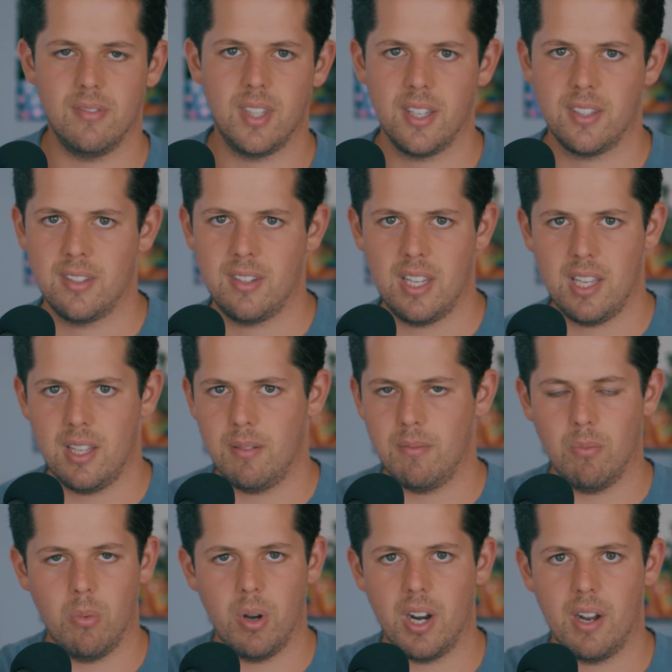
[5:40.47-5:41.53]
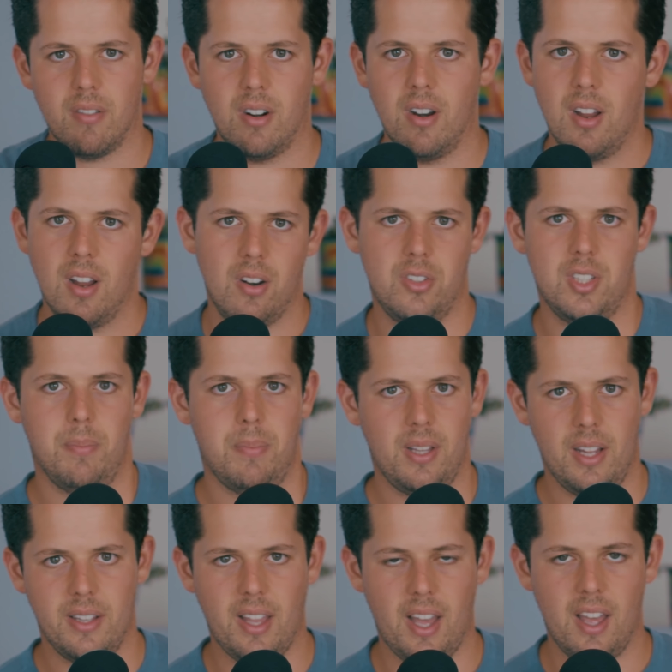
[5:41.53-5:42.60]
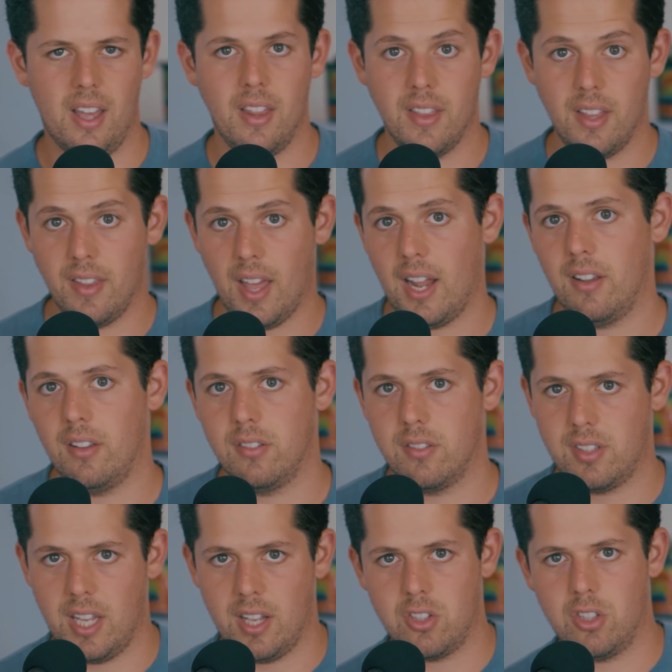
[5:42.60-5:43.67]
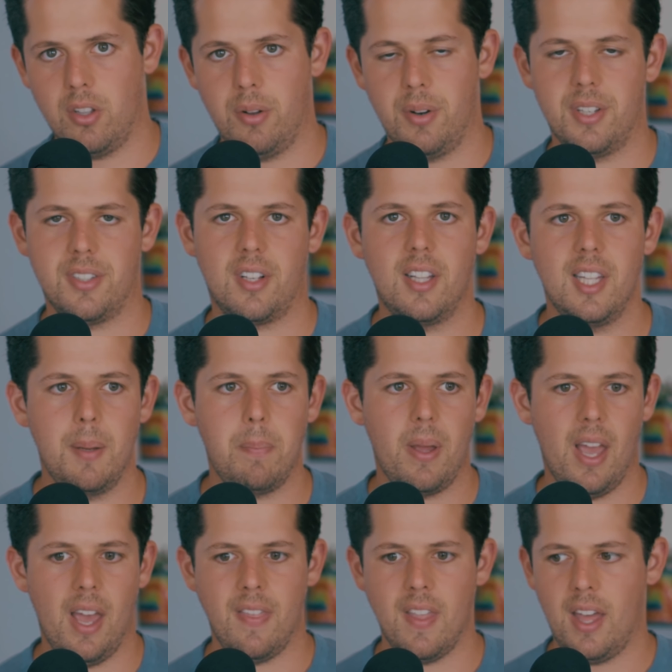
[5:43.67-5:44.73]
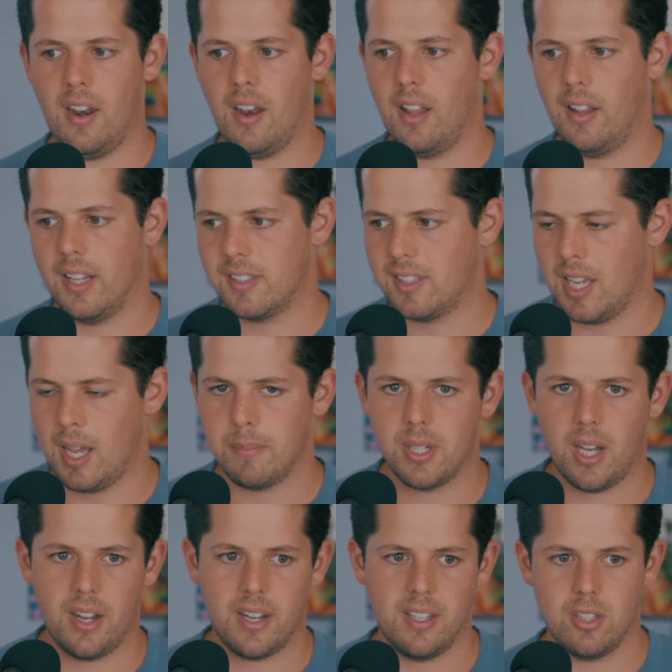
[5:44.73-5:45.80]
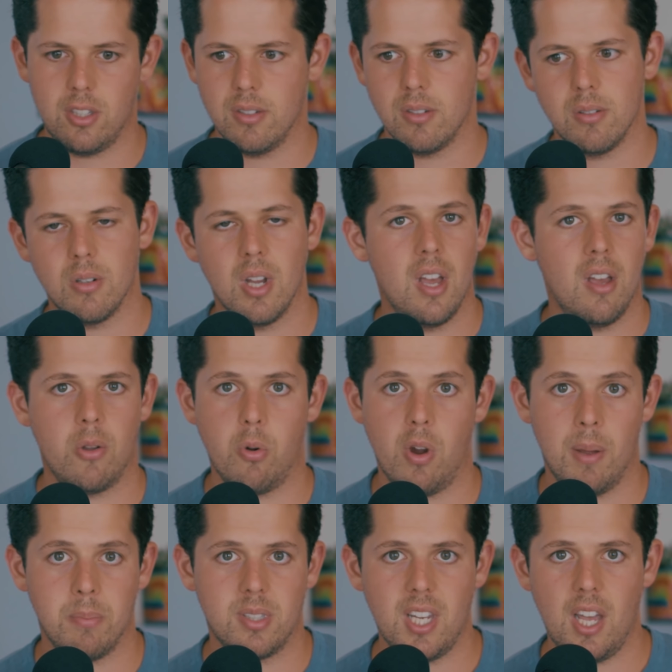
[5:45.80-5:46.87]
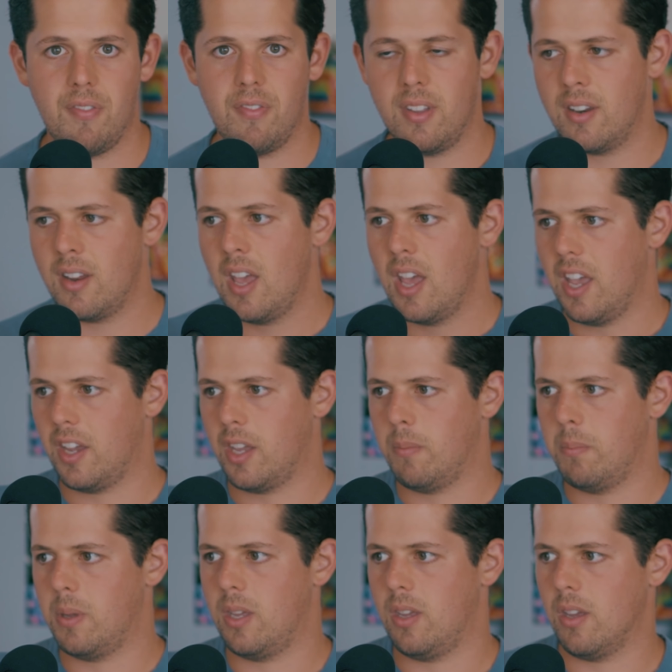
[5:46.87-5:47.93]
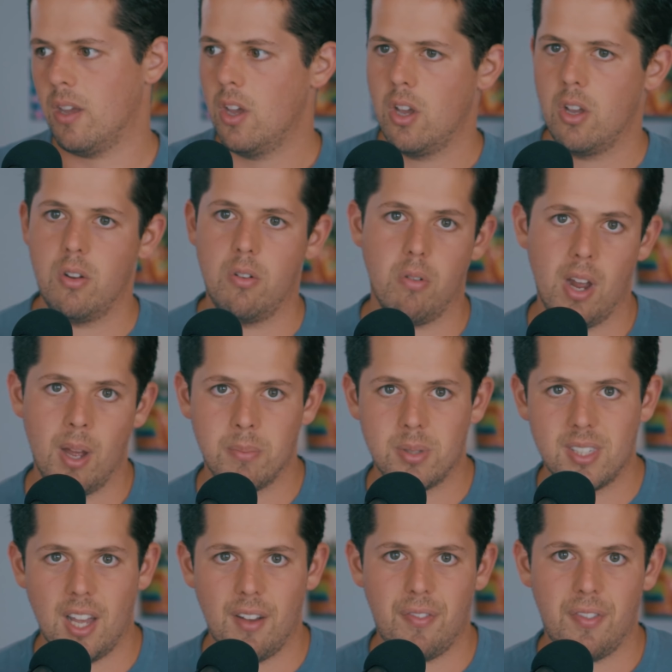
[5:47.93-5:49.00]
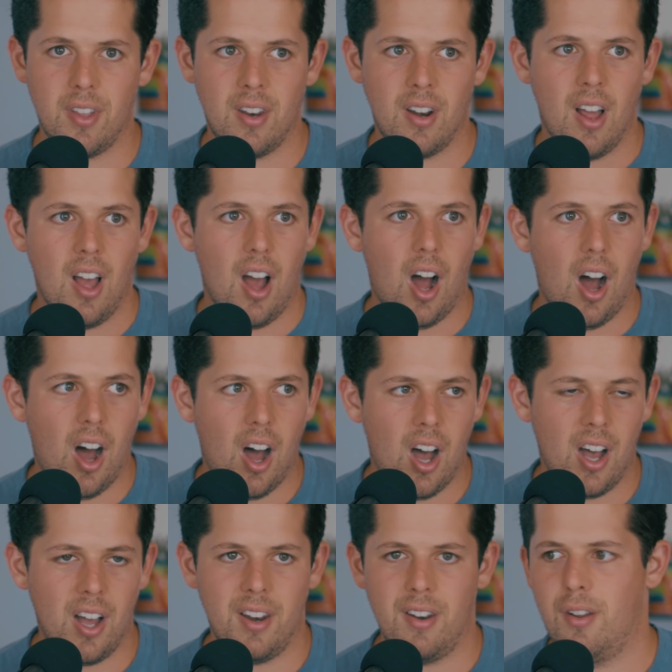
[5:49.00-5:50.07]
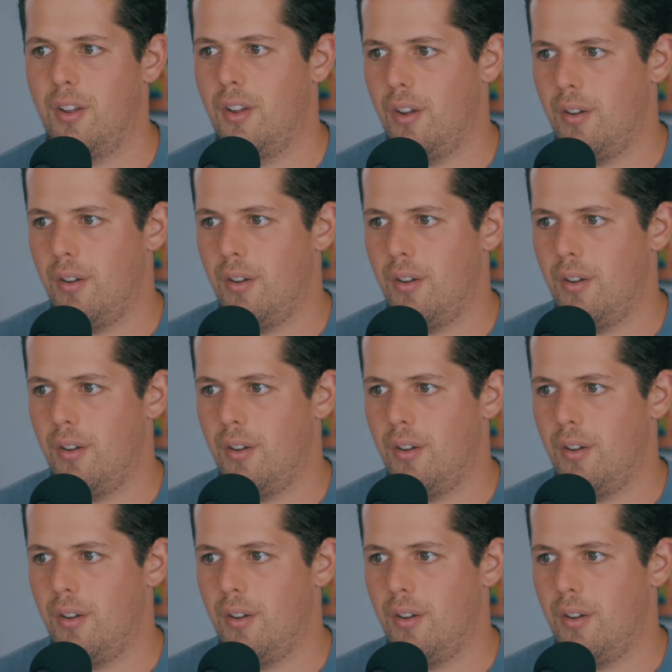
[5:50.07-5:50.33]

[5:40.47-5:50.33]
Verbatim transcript: doesn't eat whatever or something like that. And then that stands alone as a clip. And then let's say I'm talking to Graham Stephan. It can be Graham Stephan on